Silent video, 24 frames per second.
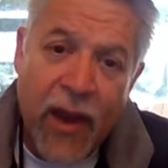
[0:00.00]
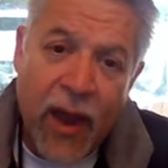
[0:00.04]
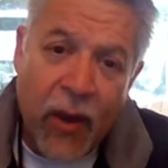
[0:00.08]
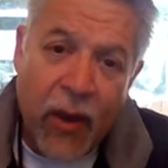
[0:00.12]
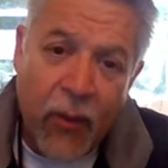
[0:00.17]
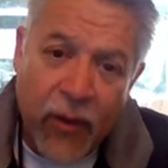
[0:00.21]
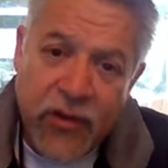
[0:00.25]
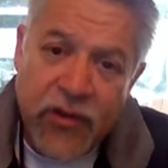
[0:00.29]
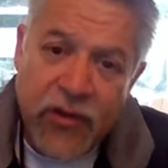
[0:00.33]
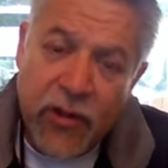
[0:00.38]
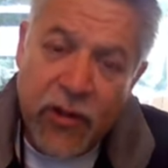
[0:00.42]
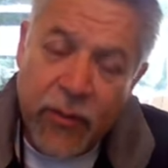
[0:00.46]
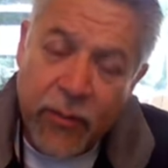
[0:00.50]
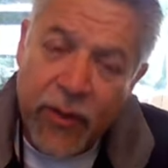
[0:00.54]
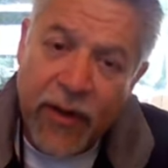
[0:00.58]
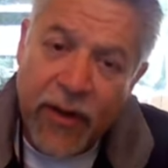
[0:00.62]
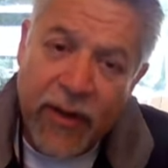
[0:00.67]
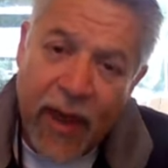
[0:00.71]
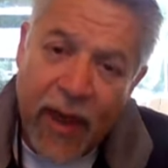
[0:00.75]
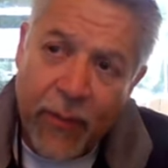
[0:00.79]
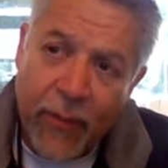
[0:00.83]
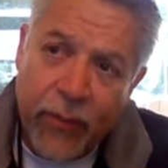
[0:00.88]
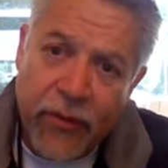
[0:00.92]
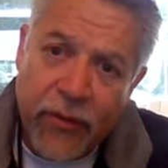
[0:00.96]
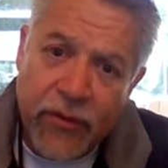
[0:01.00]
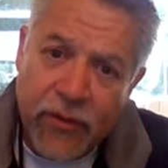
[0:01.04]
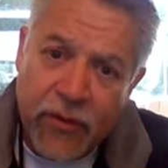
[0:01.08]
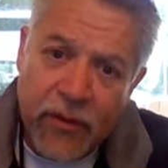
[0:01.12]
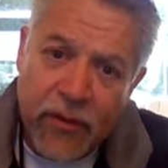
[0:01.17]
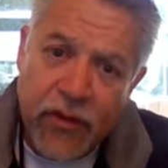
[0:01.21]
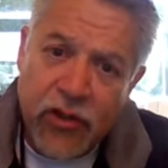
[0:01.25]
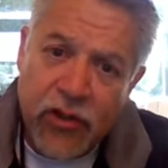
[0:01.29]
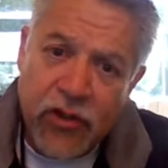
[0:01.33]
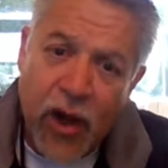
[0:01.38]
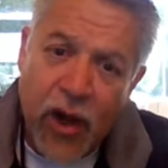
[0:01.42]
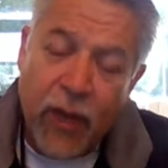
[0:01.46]
I want you to bring that person in
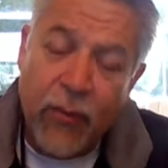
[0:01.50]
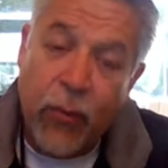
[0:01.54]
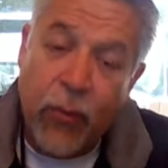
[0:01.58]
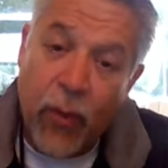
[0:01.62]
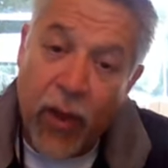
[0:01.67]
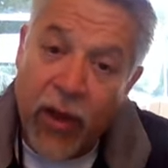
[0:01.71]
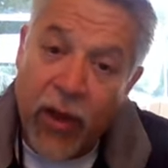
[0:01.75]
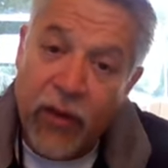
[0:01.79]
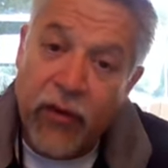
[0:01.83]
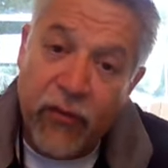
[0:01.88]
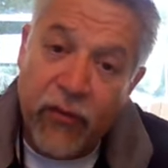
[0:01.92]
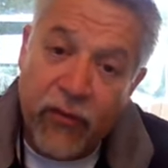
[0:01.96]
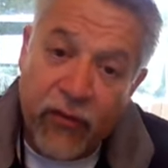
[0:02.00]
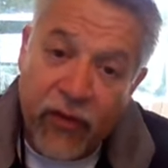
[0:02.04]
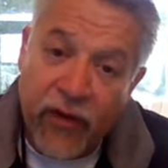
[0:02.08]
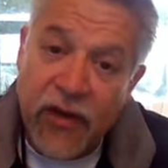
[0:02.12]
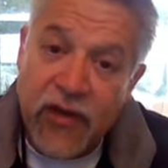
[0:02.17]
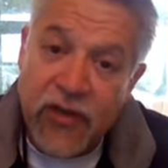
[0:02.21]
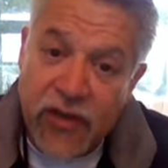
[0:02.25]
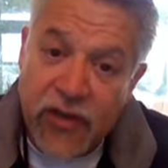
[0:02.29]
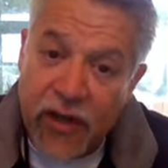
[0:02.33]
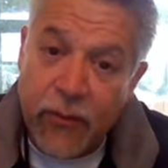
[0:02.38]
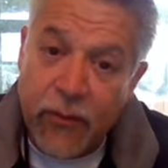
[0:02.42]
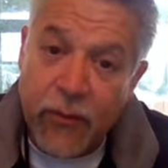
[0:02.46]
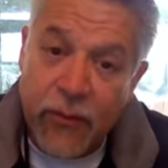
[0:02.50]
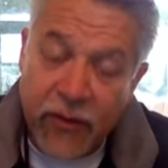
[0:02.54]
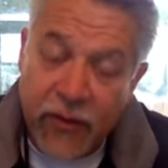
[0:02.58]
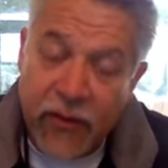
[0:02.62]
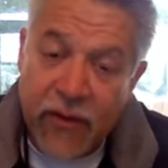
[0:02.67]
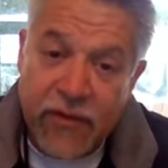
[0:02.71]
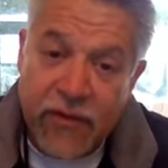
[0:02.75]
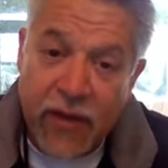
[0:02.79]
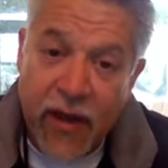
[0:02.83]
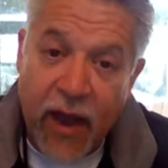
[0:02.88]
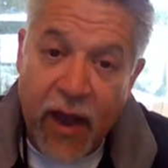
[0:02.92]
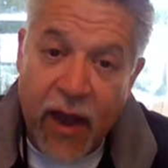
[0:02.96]
the shop while you're finishing with
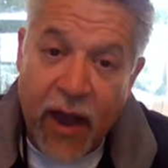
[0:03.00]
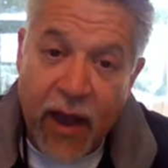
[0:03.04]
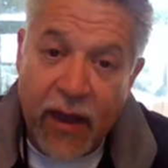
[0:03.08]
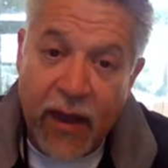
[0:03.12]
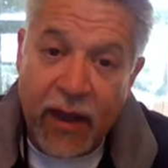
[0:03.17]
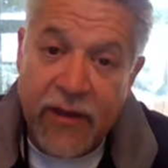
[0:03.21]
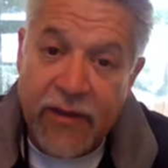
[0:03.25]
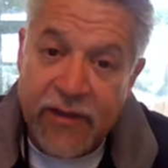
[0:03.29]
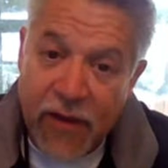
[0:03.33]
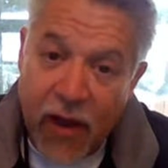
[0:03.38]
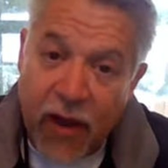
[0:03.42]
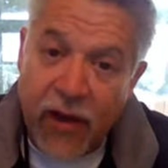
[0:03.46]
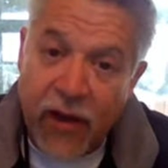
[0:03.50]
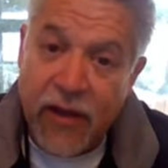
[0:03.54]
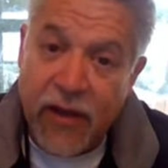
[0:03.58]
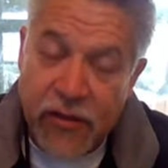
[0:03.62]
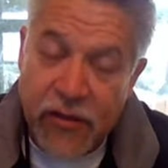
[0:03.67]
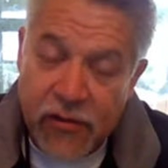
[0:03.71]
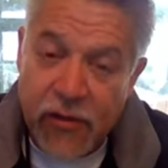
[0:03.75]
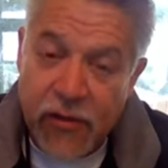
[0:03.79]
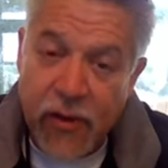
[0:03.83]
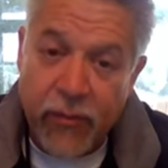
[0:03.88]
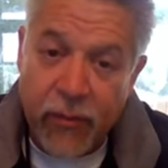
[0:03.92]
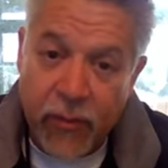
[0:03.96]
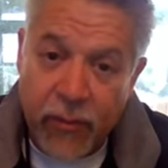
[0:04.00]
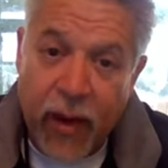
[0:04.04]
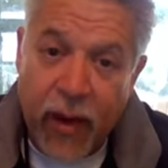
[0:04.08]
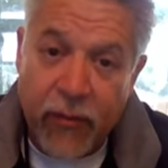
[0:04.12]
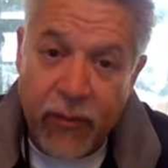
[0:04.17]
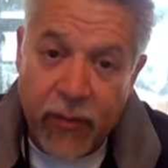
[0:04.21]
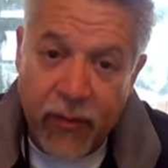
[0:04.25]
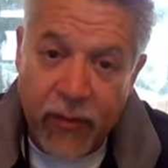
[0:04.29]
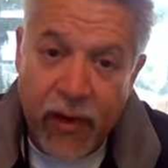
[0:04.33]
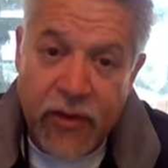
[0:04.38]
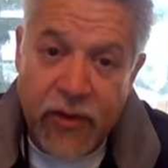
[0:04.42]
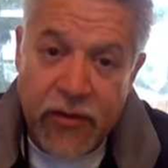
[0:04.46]
this guy and talking to him about
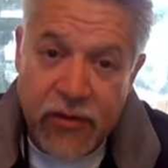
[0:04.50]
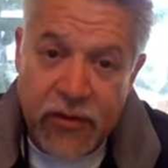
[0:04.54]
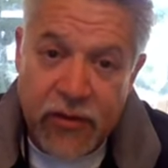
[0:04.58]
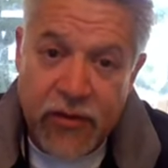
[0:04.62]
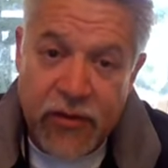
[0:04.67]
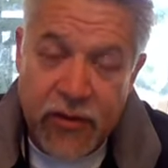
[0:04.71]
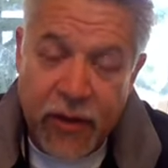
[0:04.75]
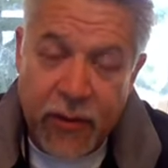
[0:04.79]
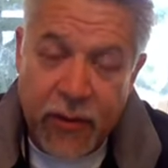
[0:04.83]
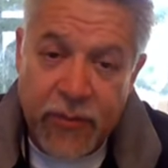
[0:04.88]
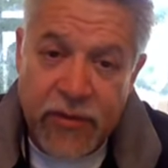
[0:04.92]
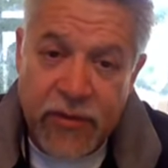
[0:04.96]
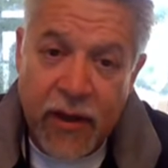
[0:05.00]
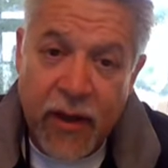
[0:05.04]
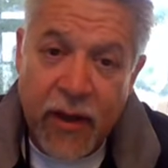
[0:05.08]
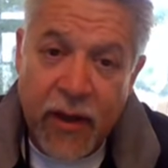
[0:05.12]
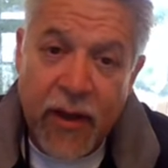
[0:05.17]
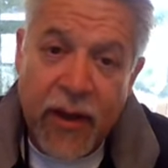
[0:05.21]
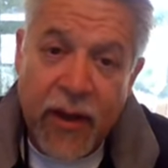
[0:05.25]
relationships.